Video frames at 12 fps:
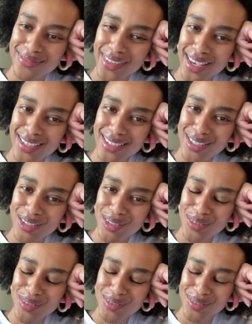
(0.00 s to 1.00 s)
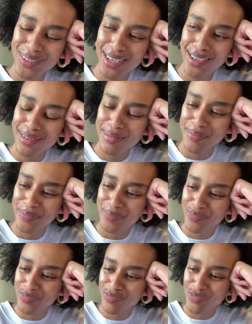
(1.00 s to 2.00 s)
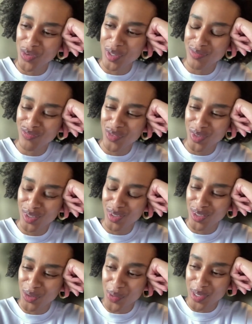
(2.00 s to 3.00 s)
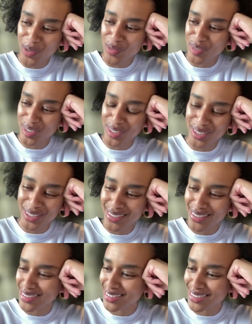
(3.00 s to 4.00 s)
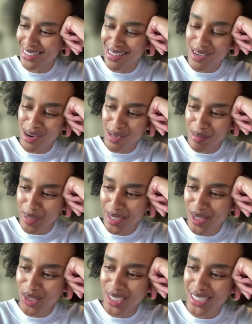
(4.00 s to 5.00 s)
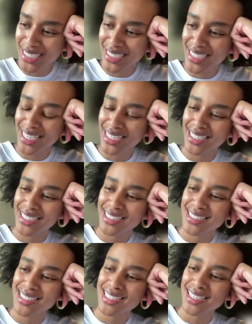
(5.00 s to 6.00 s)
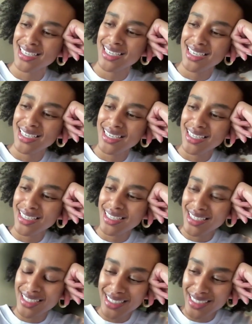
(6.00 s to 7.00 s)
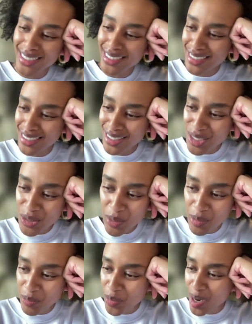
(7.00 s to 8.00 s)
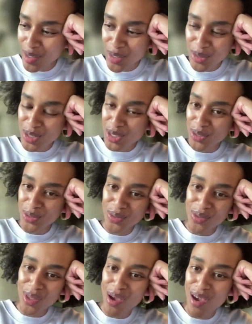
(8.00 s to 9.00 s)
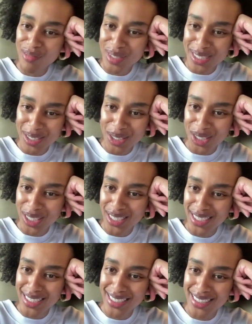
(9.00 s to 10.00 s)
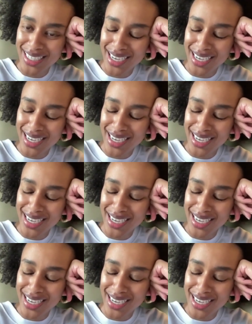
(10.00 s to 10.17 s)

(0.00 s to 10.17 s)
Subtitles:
Thank you for going over the documentary and just what brought you to the conversation.